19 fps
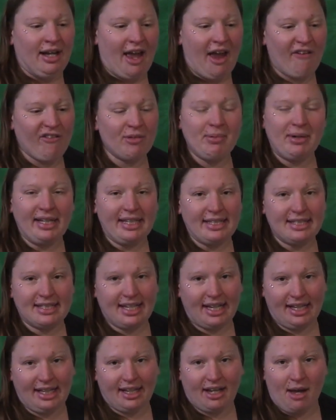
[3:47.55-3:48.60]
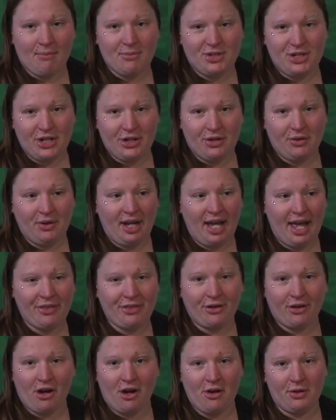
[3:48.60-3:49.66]
Everybody's gonna come to at
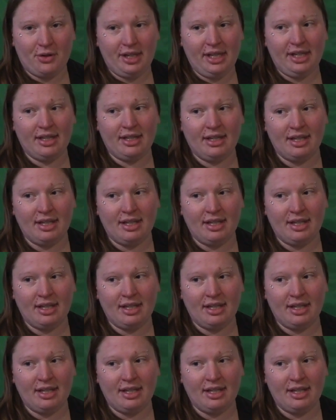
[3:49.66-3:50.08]
their own,